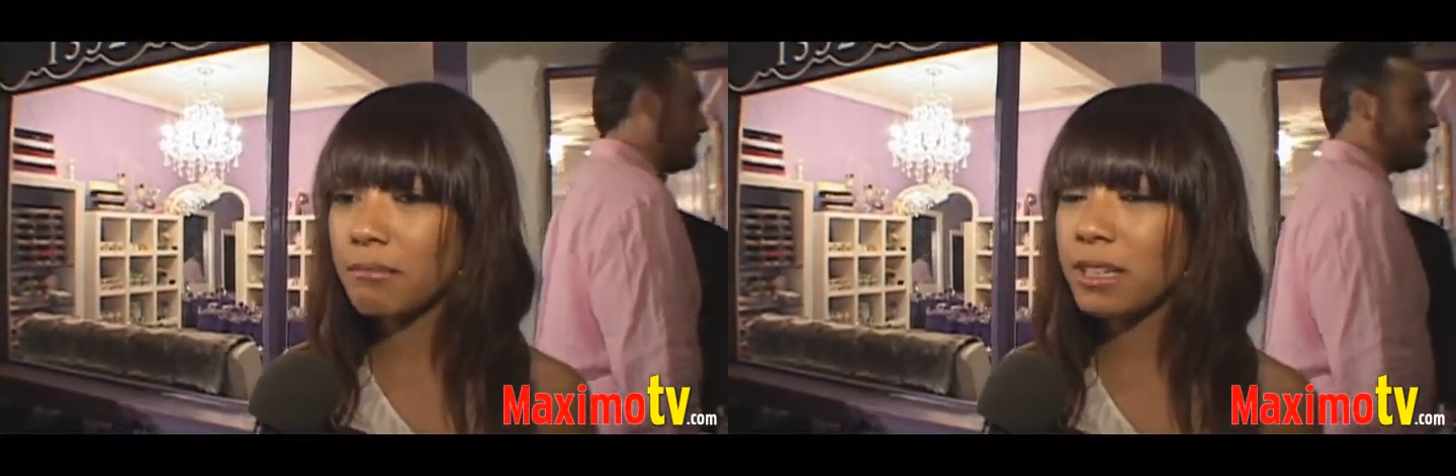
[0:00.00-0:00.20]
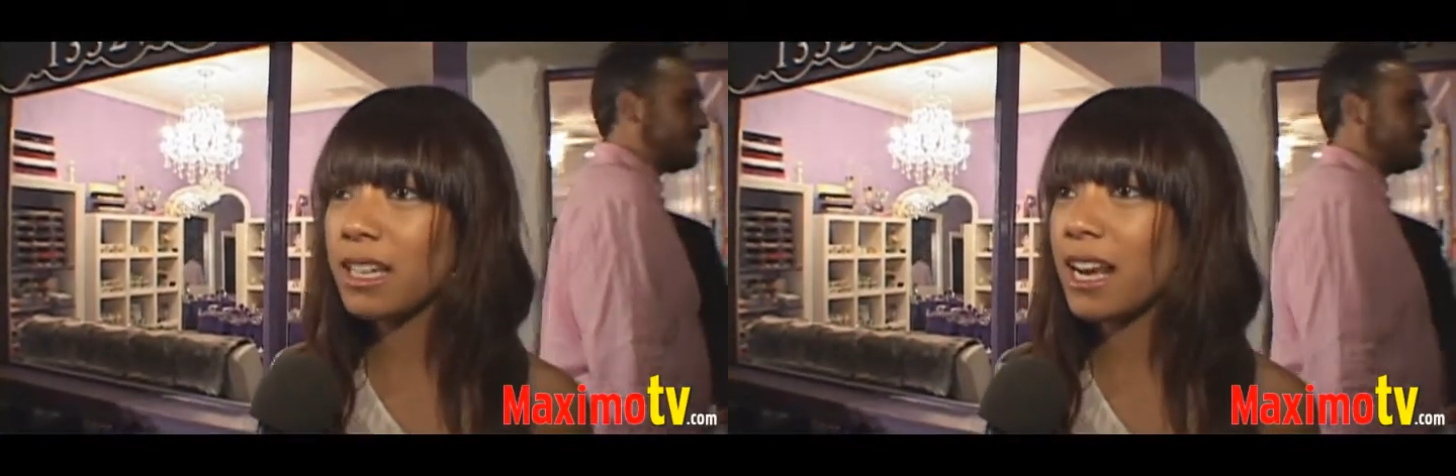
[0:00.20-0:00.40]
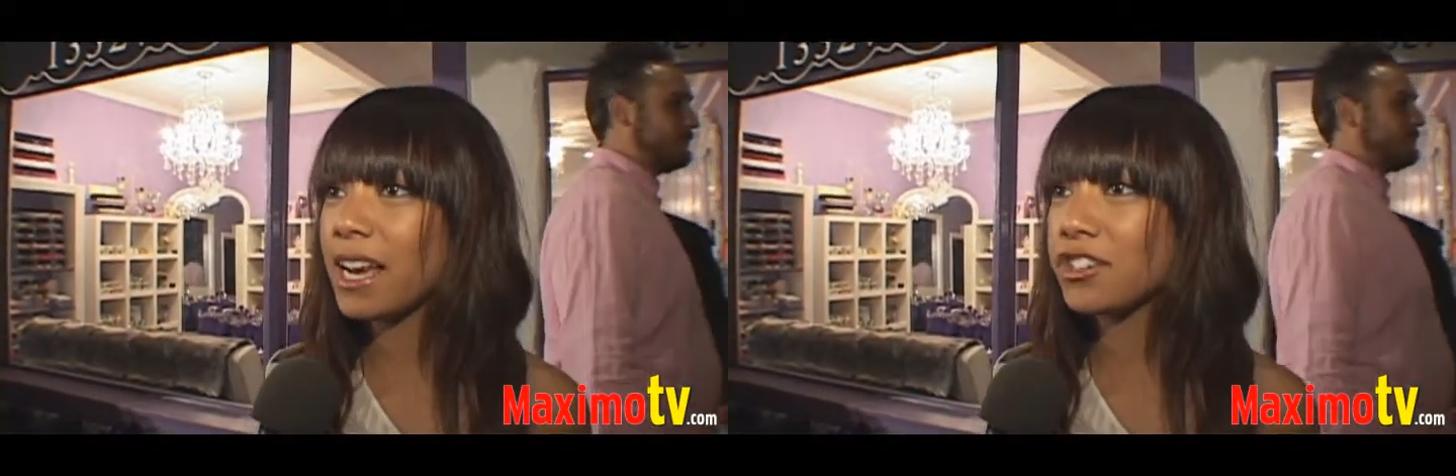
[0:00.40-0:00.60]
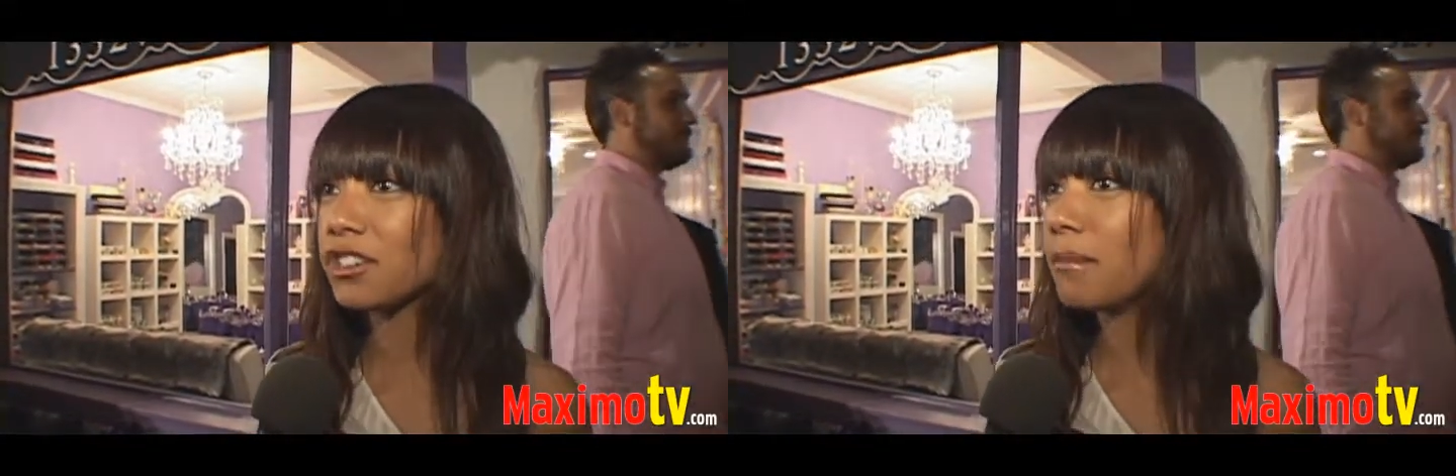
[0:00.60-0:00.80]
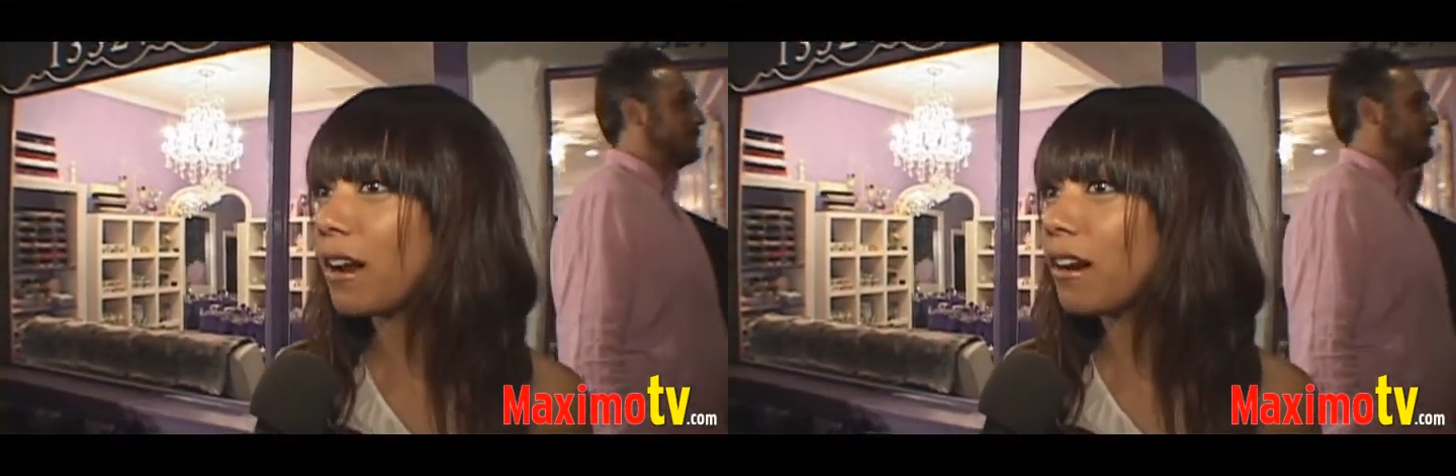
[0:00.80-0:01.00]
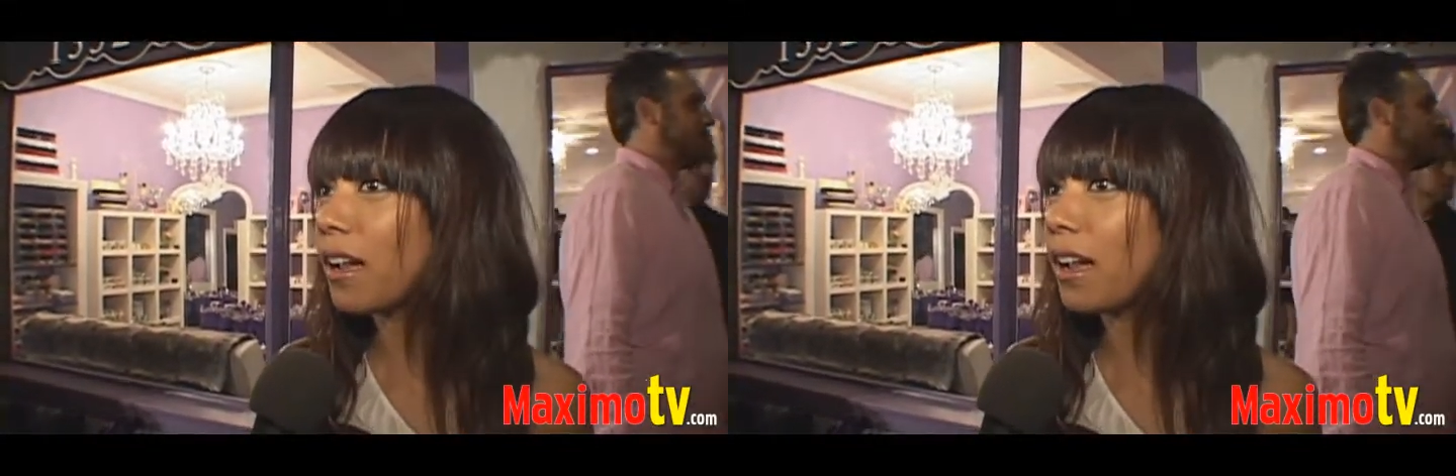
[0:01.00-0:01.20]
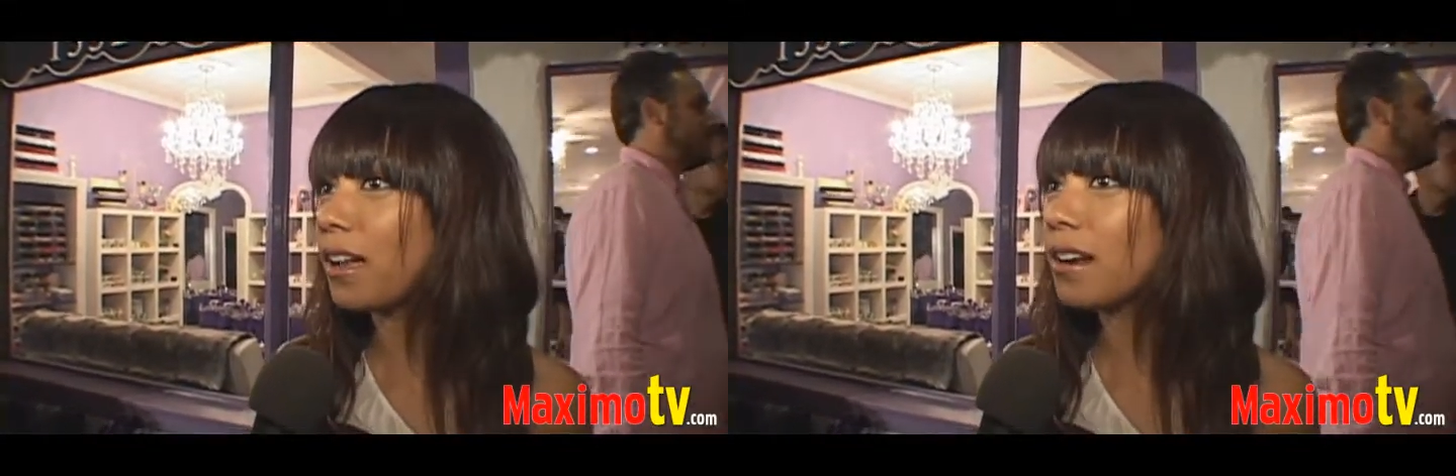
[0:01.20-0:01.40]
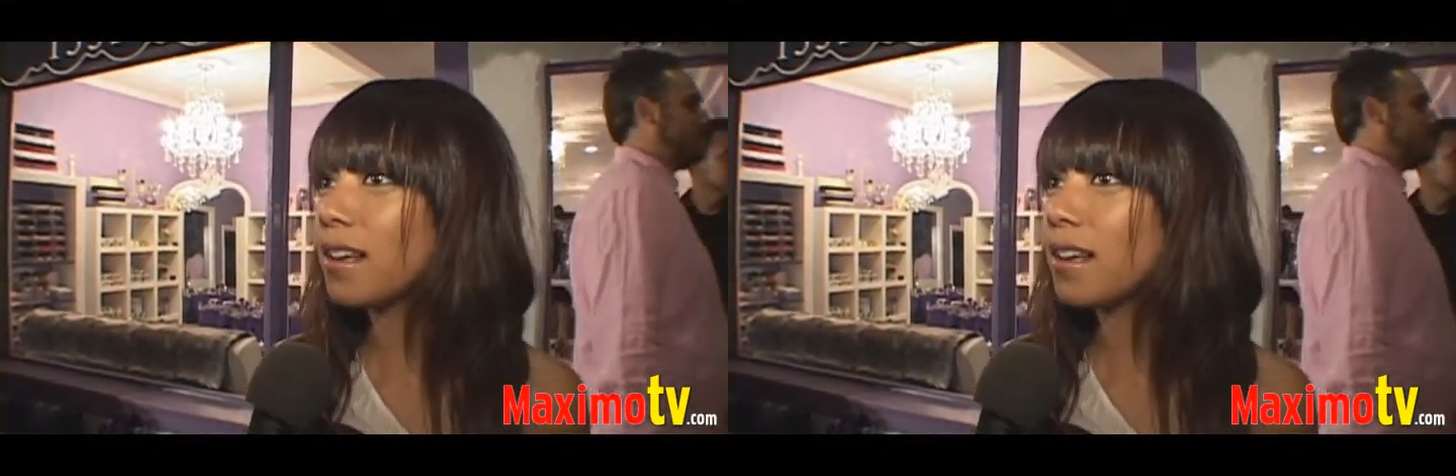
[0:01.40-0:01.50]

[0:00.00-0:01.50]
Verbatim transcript: being an Asian American